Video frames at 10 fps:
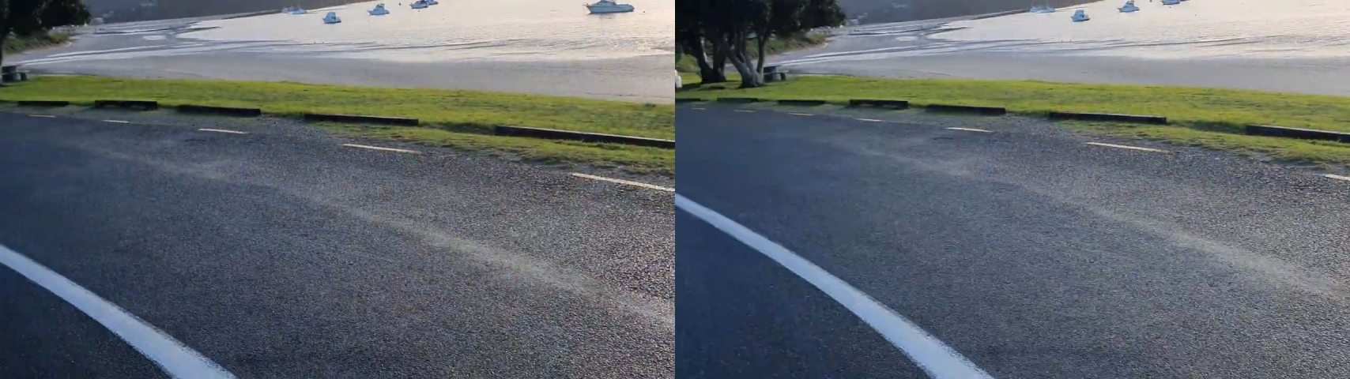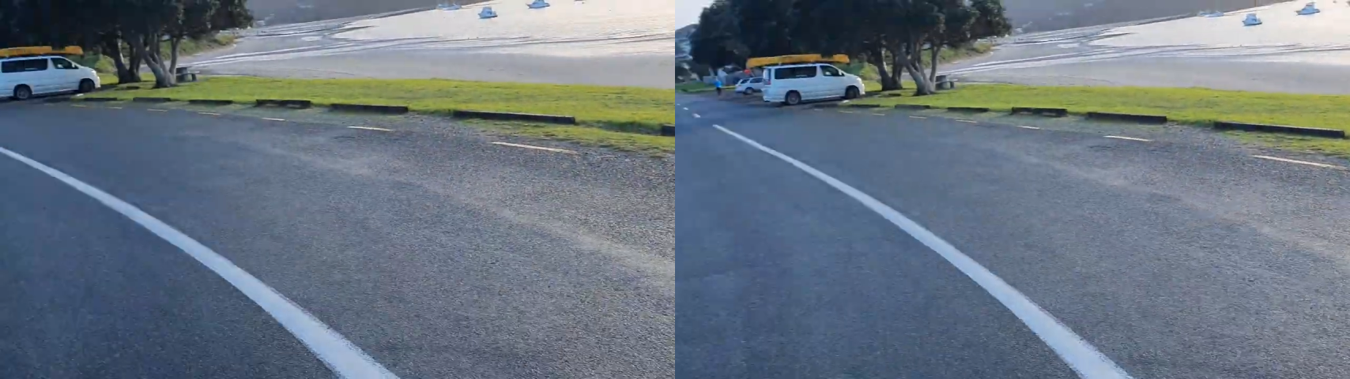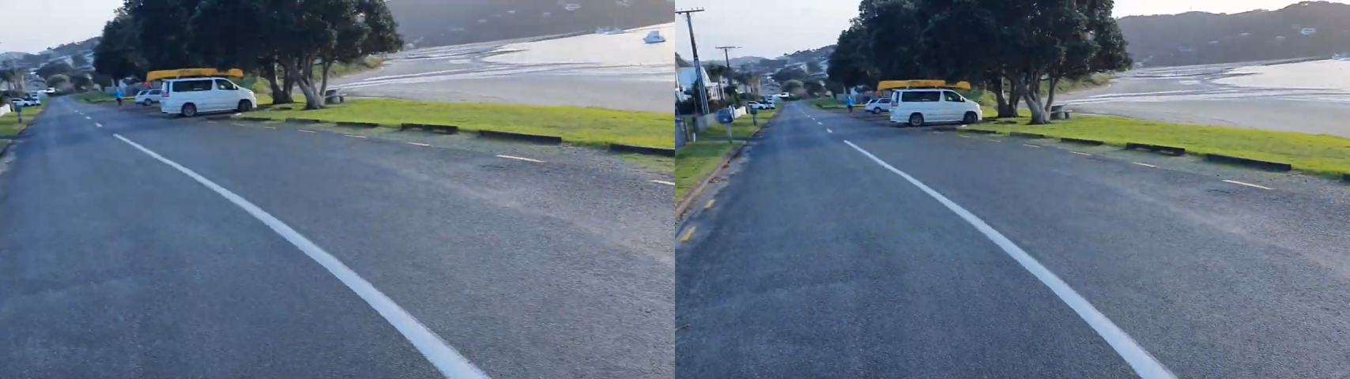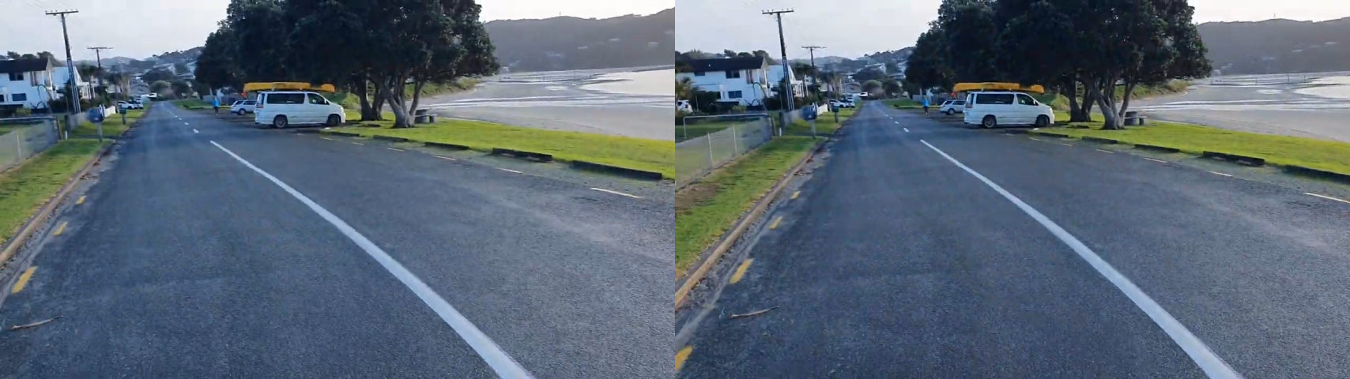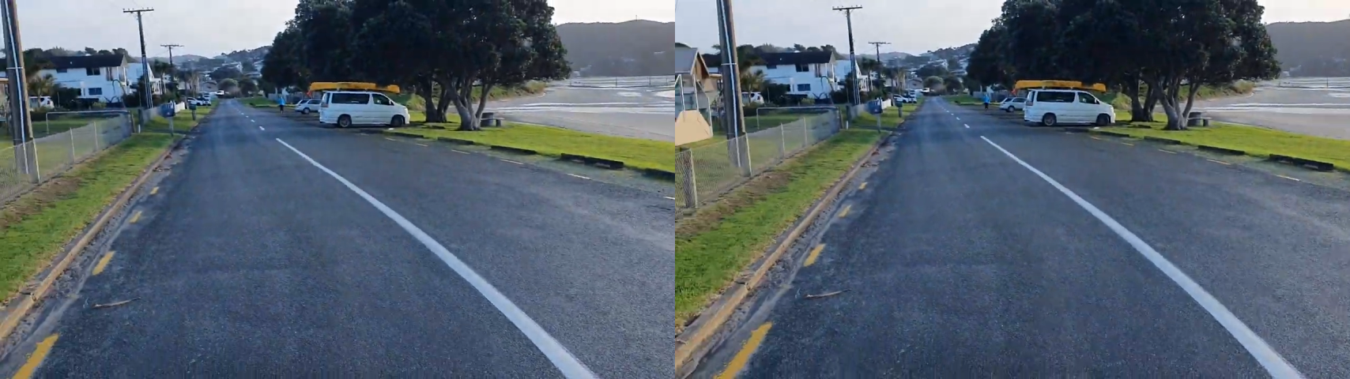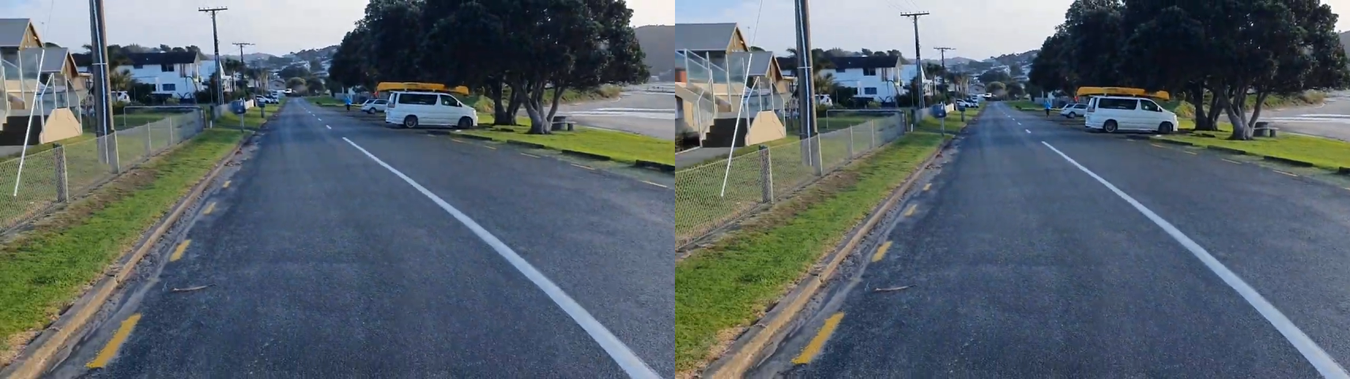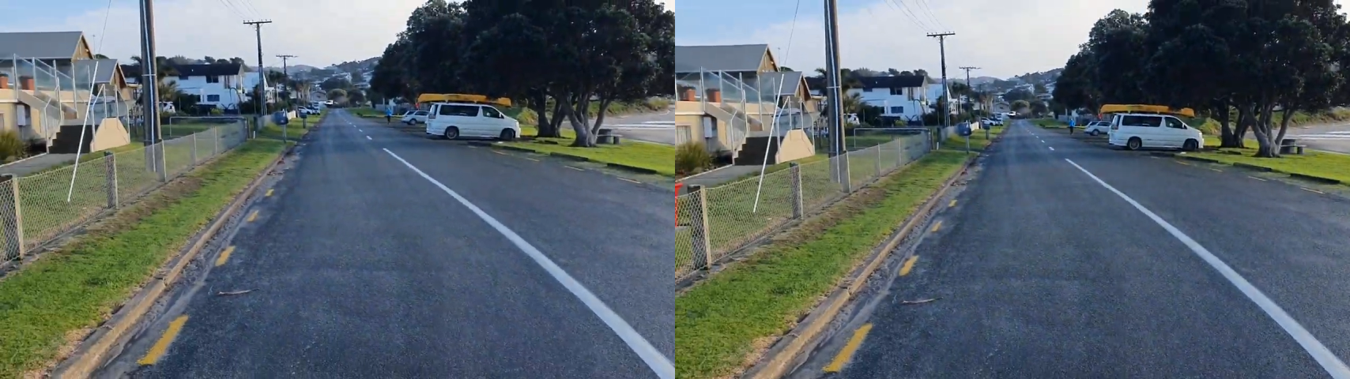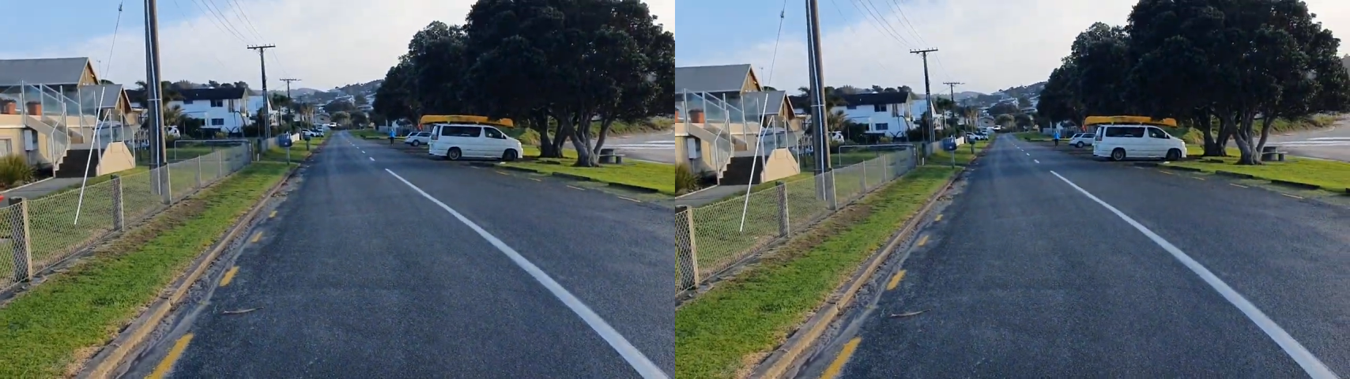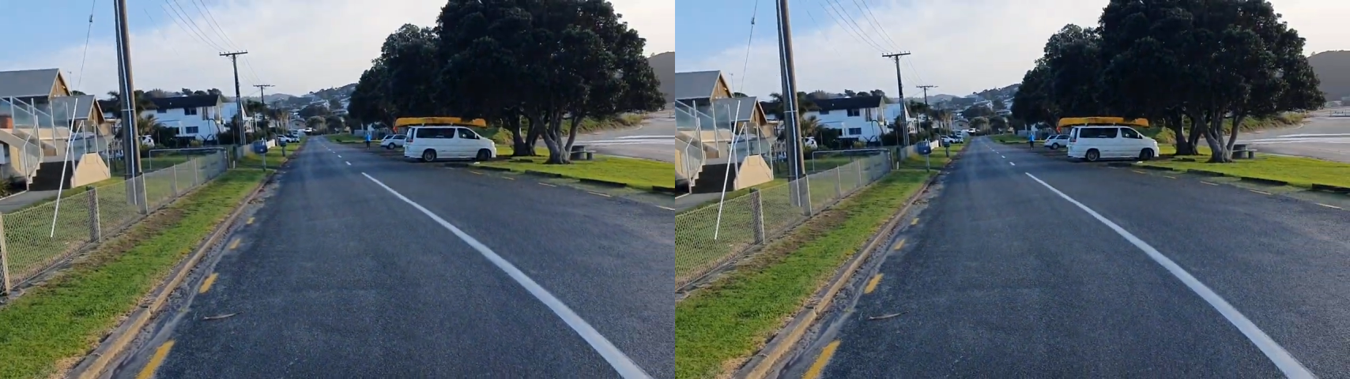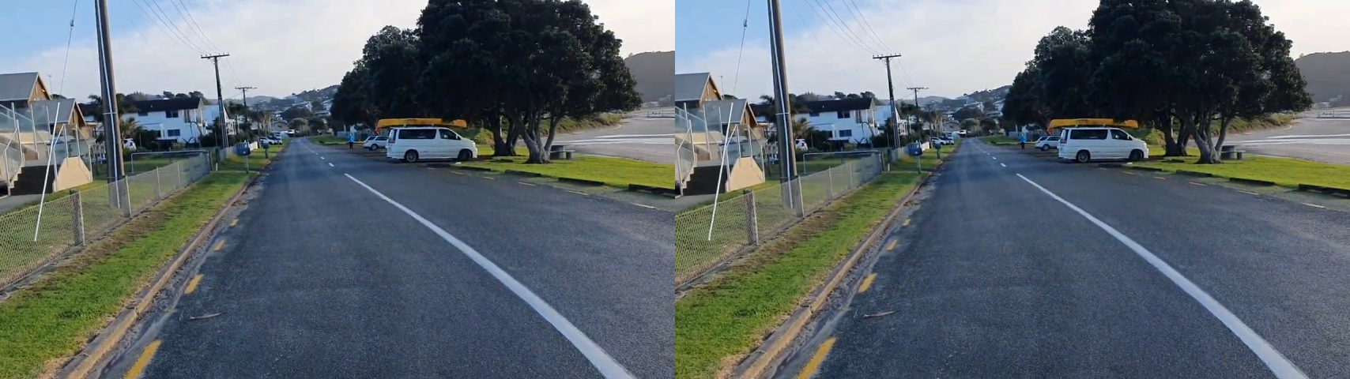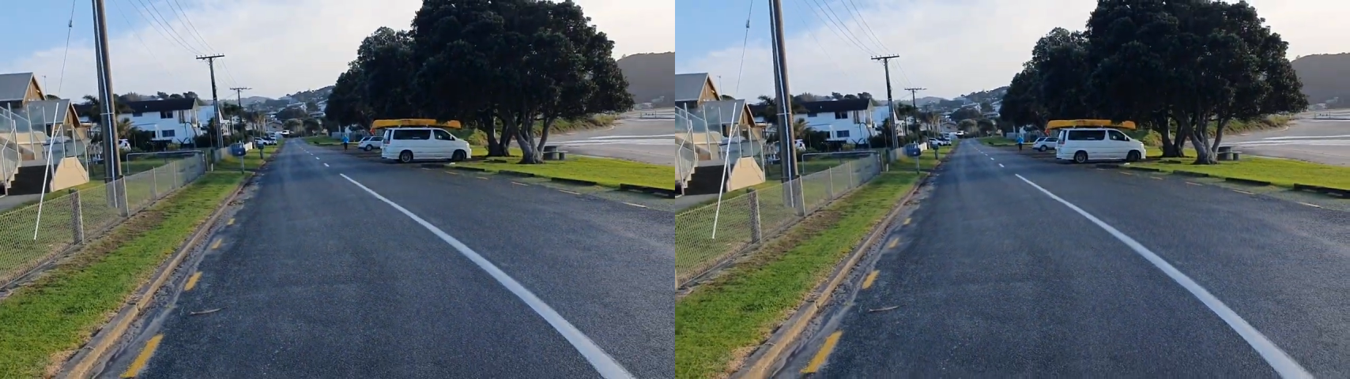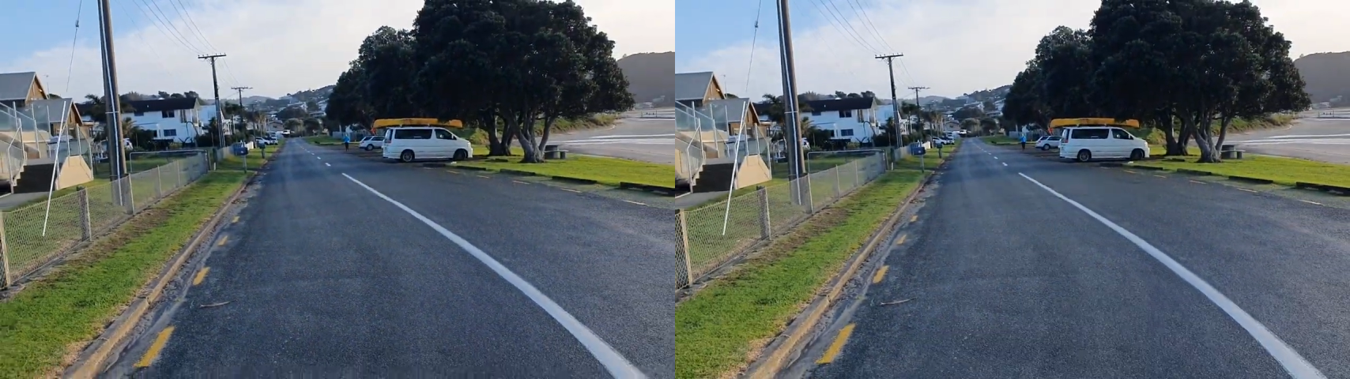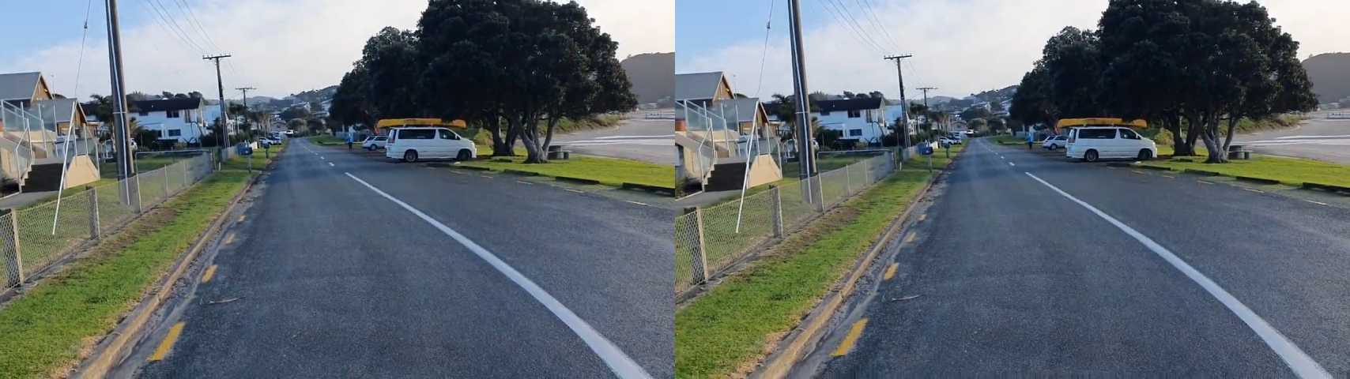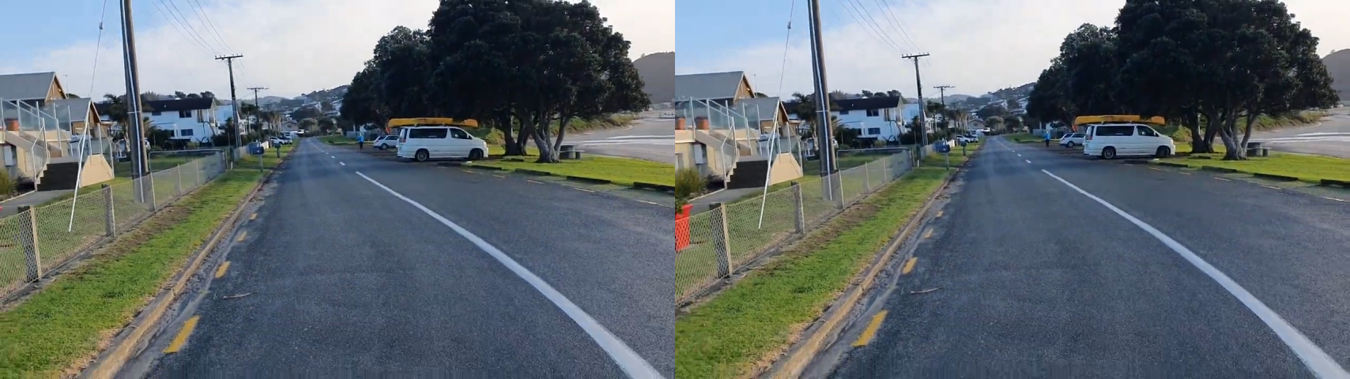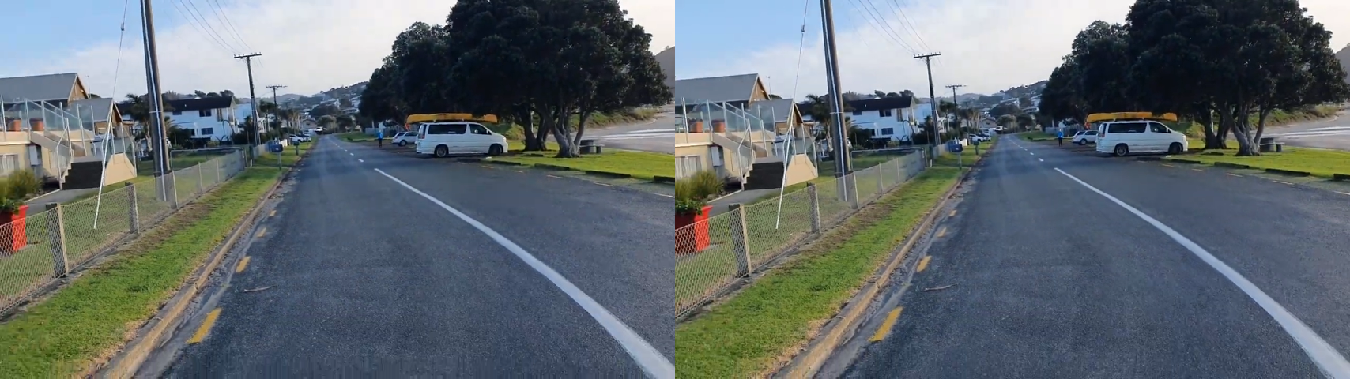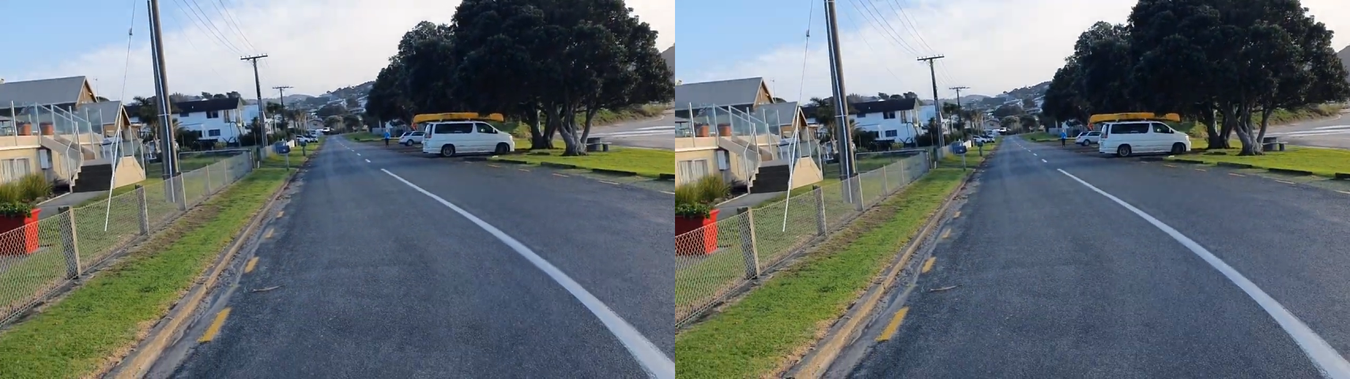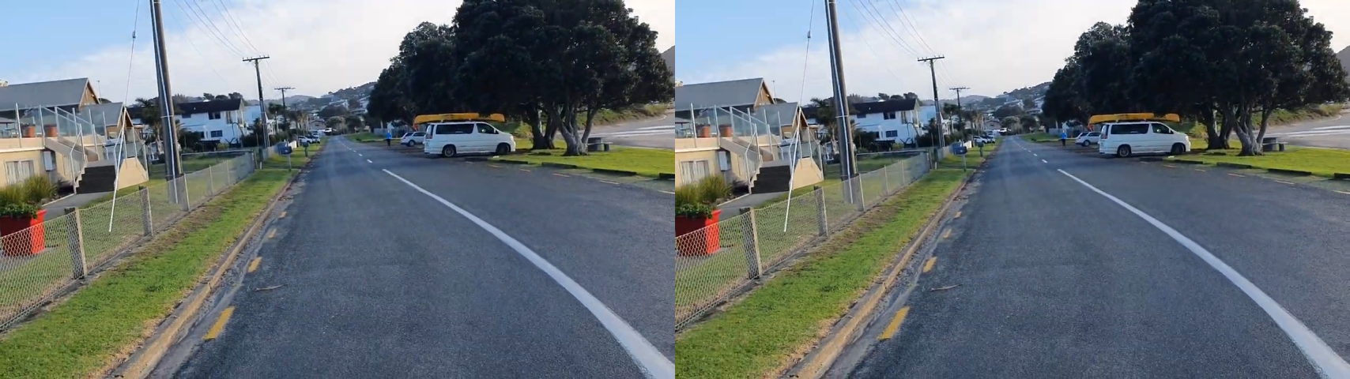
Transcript: No face is visible, so there are no lips to read.